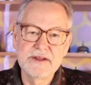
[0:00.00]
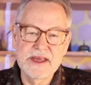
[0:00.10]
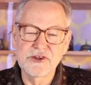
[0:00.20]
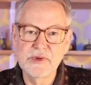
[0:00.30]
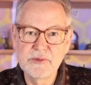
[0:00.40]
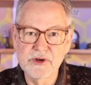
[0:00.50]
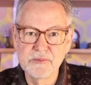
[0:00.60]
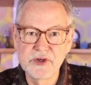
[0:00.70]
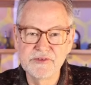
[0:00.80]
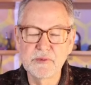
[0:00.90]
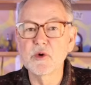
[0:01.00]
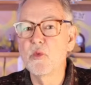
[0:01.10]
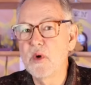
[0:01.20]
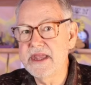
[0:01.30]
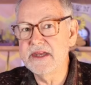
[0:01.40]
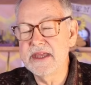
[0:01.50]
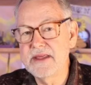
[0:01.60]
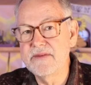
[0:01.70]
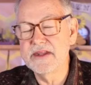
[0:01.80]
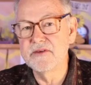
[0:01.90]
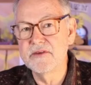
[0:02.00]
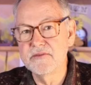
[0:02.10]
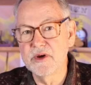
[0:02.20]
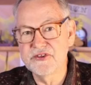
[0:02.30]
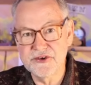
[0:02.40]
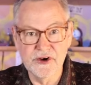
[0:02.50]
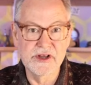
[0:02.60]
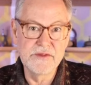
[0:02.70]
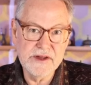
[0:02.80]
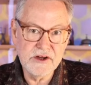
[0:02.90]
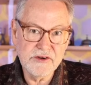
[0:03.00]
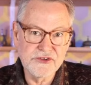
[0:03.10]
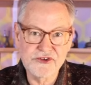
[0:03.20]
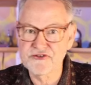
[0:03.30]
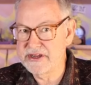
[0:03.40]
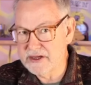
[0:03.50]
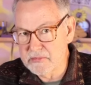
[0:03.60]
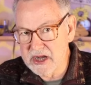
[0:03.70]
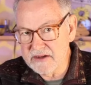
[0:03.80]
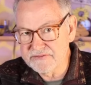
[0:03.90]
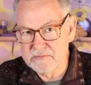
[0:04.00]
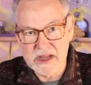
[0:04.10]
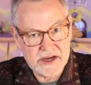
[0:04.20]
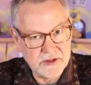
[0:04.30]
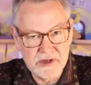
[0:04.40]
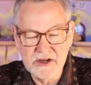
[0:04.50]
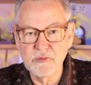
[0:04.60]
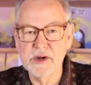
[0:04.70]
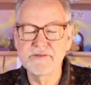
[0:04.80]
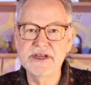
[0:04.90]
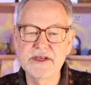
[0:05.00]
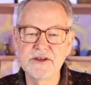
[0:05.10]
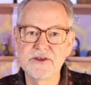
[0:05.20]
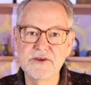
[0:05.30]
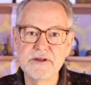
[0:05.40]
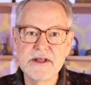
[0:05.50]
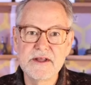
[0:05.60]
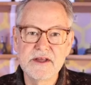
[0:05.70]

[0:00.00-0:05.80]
That's when you want to move. You want to wait. And then once they're all in there, screen them off, block them off, whatever you need to do.